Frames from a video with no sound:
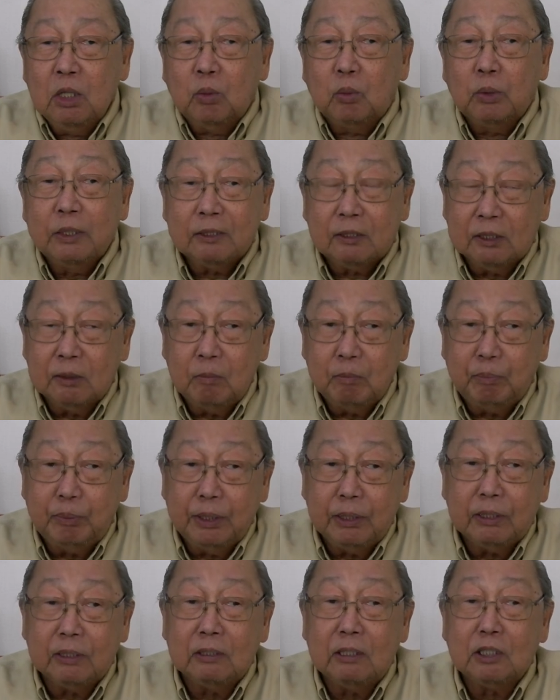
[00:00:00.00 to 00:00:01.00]
With
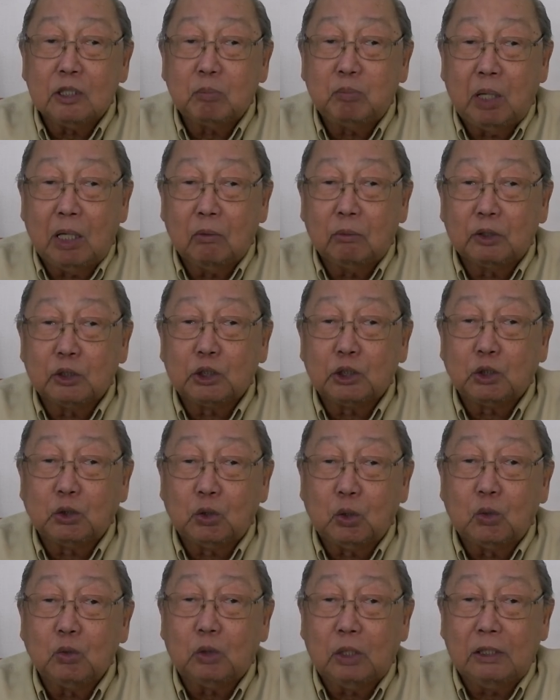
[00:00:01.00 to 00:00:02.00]
imperialist powers
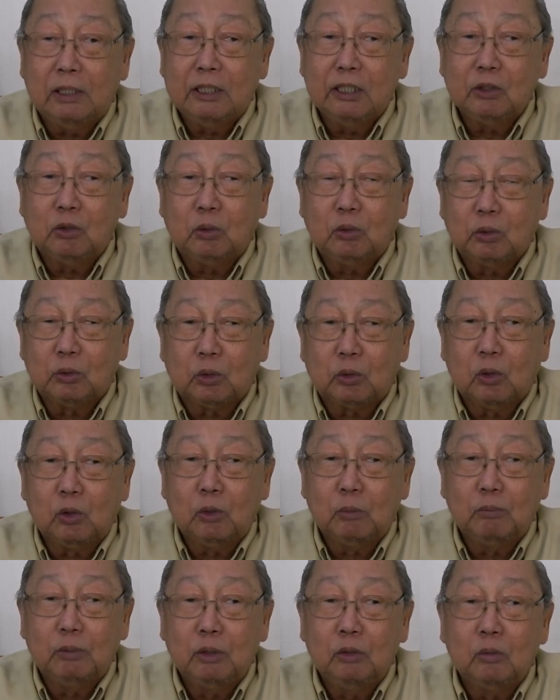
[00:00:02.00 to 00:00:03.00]
totally in
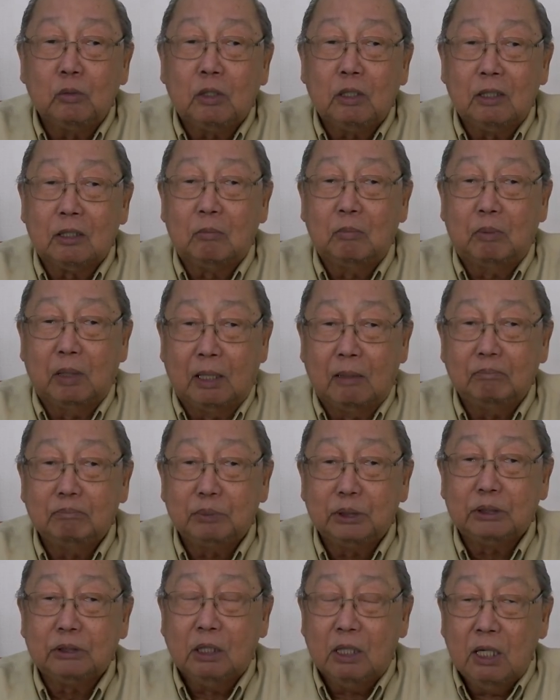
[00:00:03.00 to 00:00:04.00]
control of the nuclear
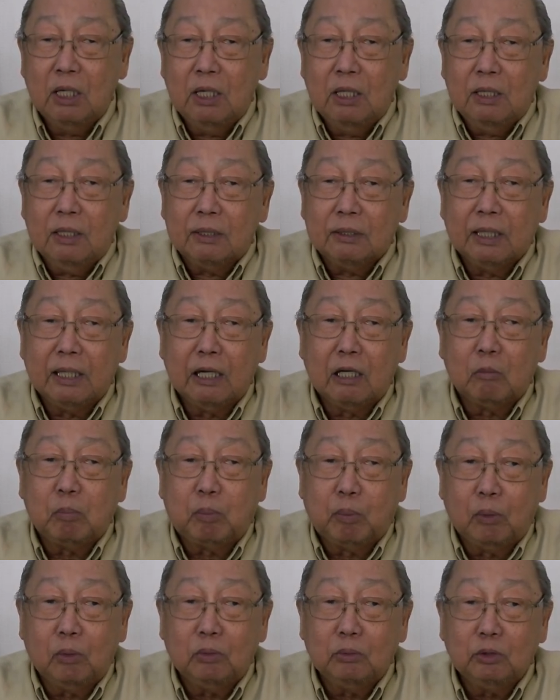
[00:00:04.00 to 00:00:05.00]
bombs, they are
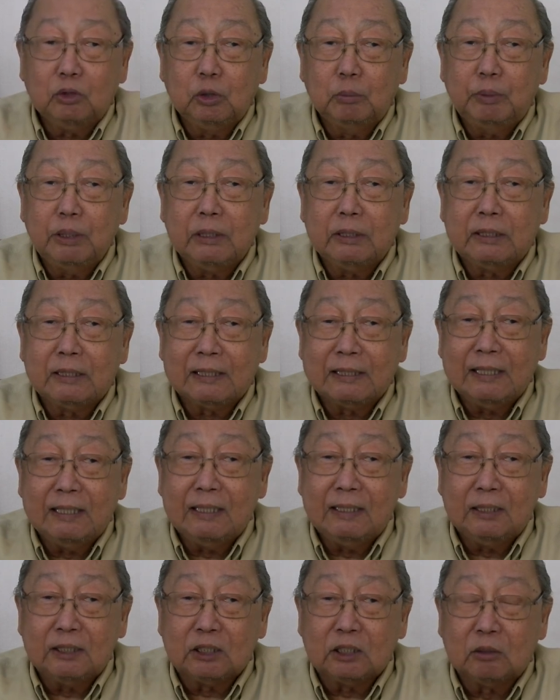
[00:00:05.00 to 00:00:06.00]
prone to be
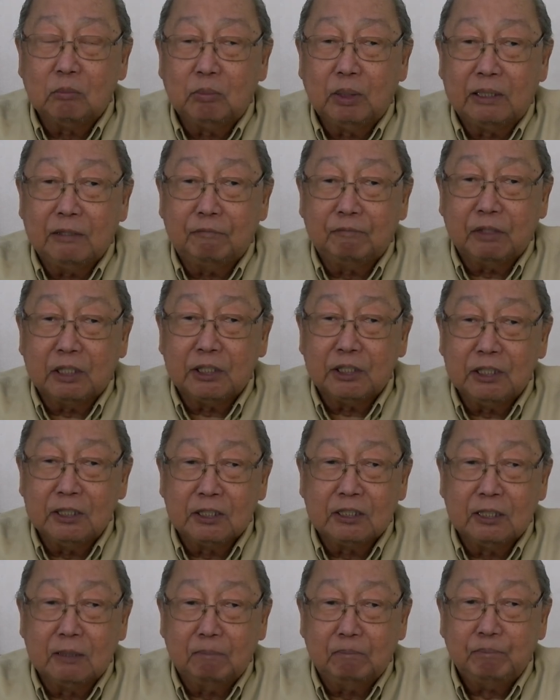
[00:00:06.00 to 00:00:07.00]
crazed by
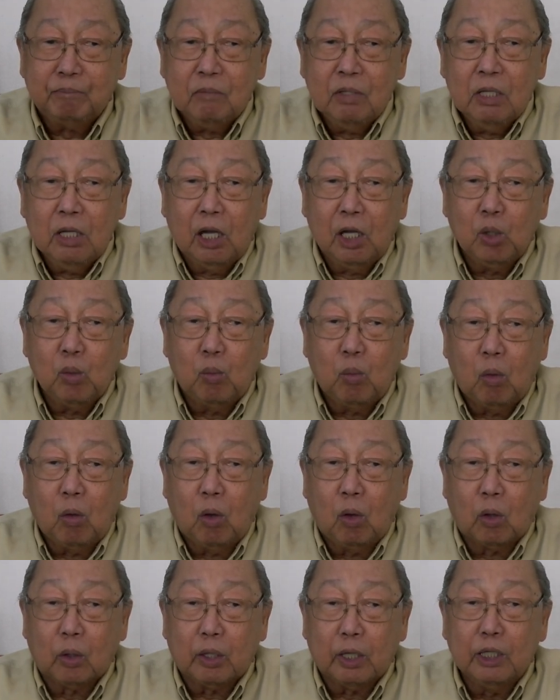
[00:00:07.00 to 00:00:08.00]
fascism and
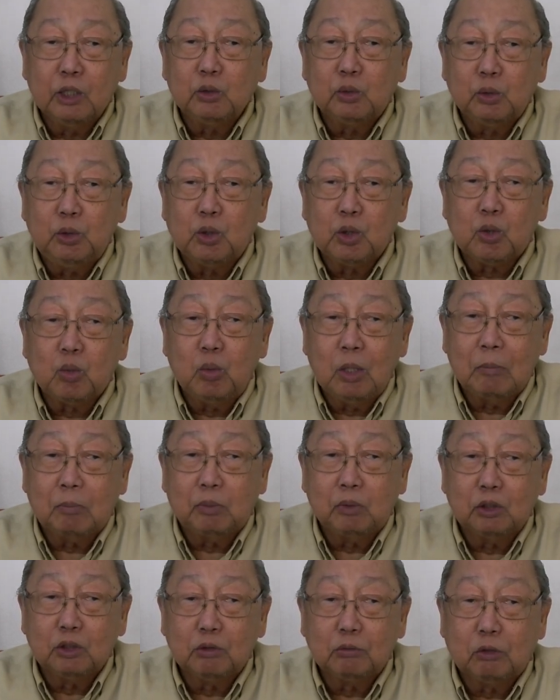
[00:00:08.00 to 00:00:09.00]
war and to use
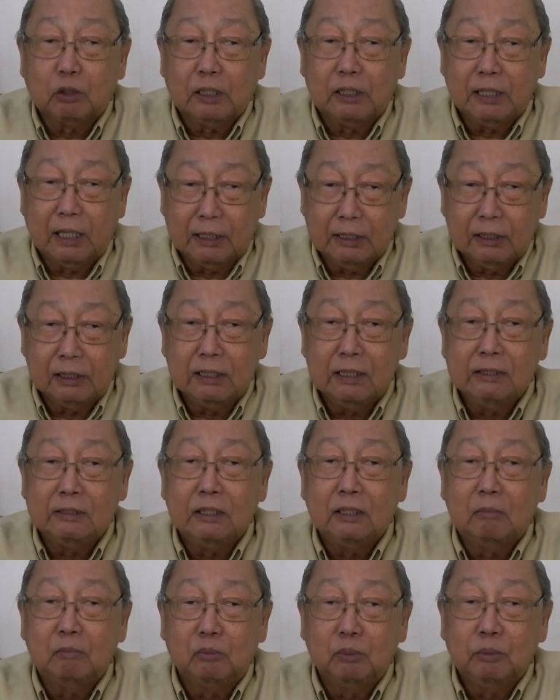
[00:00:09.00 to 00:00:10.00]
weapons for
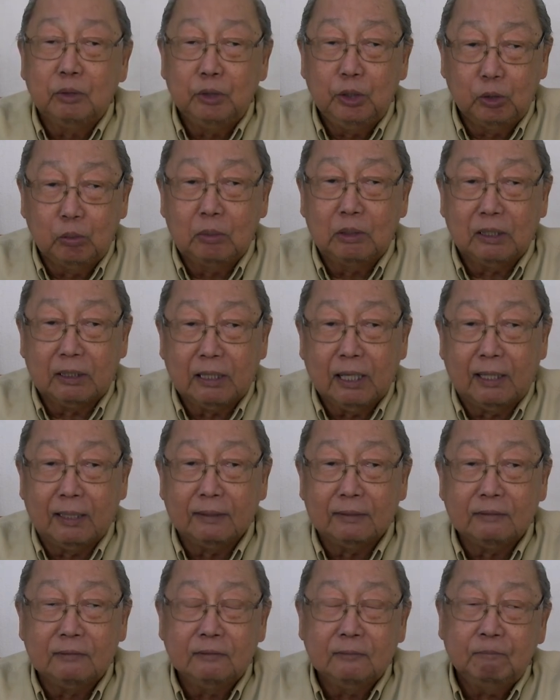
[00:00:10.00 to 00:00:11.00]
annihilating
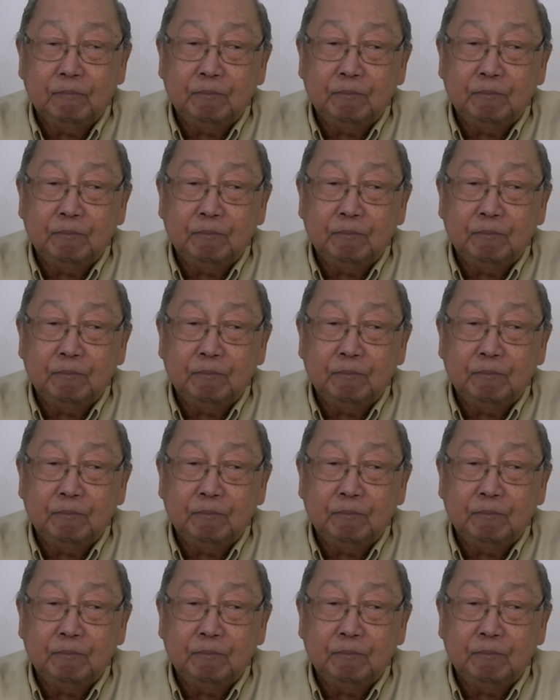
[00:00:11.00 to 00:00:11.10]
humankind.